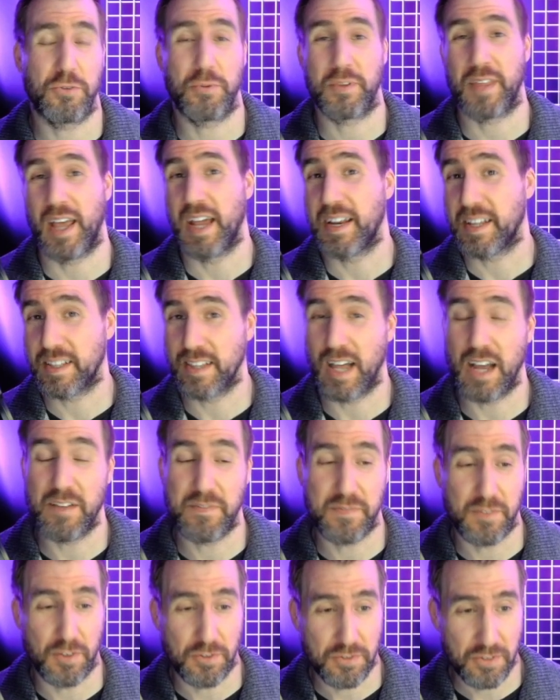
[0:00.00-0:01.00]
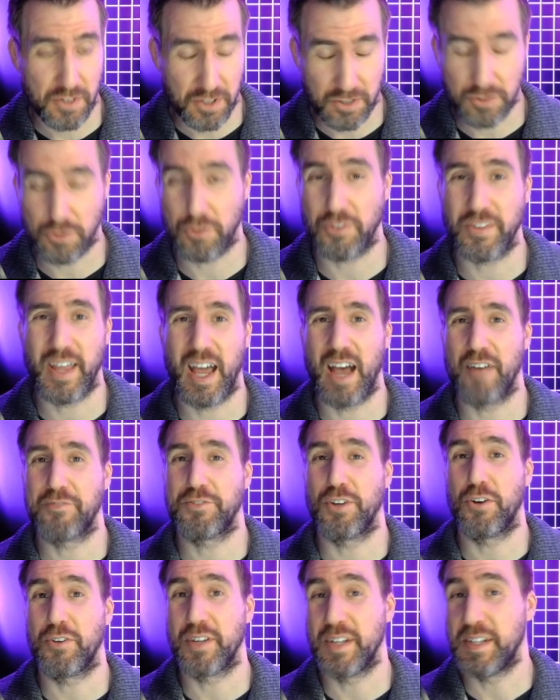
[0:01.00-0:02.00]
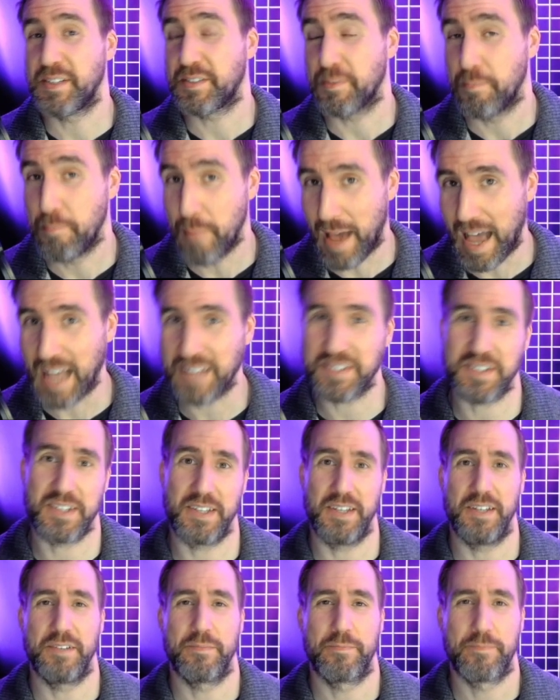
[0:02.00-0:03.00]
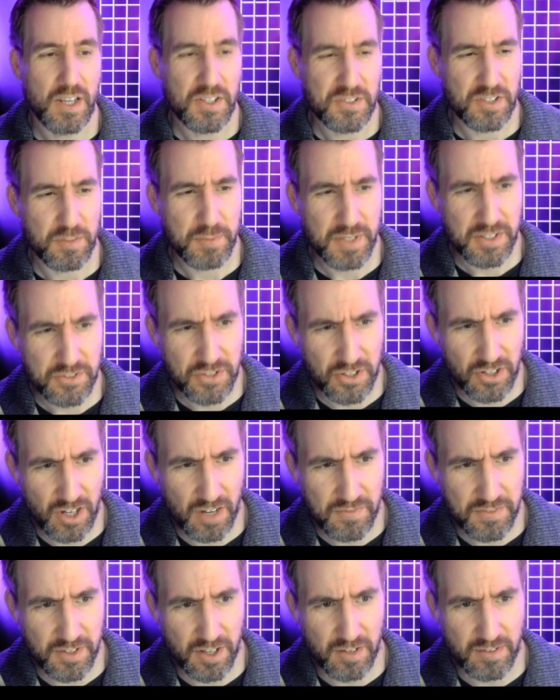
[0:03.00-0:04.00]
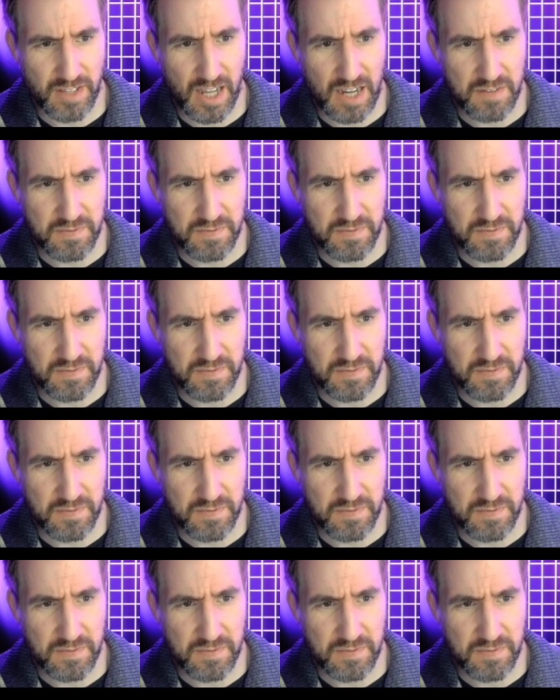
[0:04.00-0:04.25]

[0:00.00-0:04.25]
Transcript: with any live filter, including the halftone, is mask it. So let me turn off the live